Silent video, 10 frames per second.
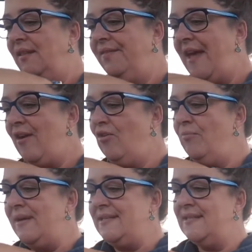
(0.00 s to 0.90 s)
They're all
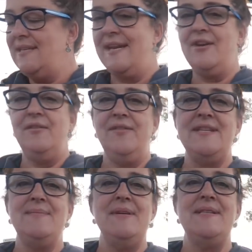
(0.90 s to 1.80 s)
my snacker.
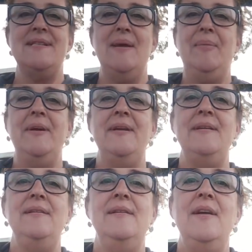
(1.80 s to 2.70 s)
That's my supper.
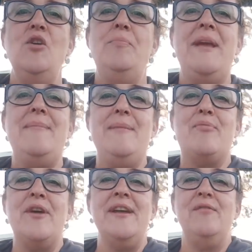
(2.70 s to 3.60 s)
Oh, baby,
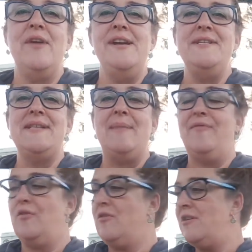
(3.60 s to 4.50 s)
bring it. Rita's up
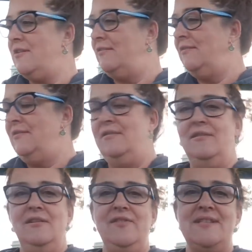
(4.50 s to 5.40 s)
for it.
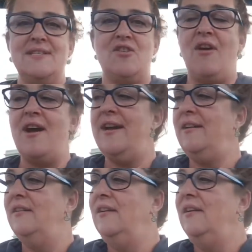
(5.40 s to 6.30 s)
This is great.
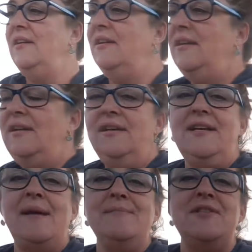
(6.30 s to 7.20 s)

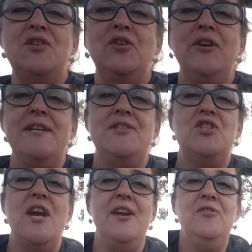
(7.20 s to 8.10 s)
Come to Tori's
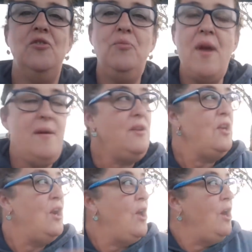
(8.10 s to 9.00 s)
channel.
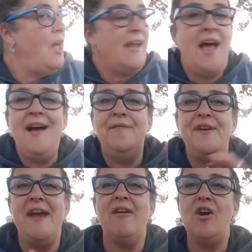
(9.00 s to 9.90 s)
You know, like half
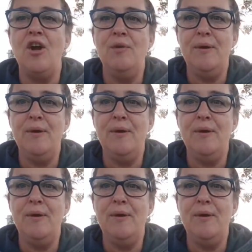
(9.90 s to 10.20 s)
an hour ago,